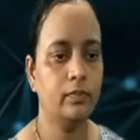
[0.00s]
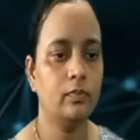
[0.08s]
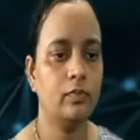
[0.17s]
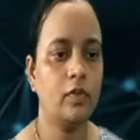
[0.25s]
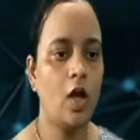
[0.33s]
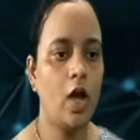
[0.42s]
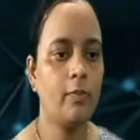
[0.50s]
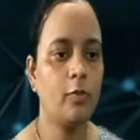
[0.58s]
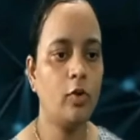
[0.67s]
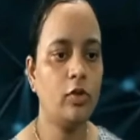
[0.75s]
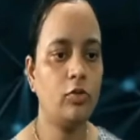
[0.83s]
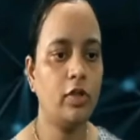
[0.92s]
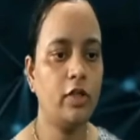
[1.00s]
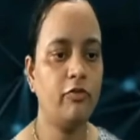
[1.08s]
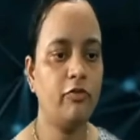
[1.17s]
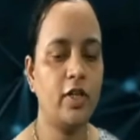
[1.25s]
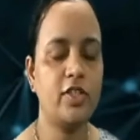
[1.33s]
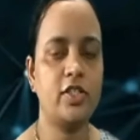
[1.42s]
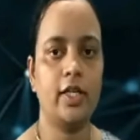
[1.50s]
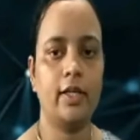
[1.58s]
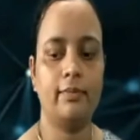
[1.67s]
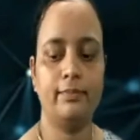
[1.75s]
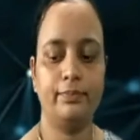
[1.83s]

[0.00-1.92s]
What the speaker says: Now I am going to read first A.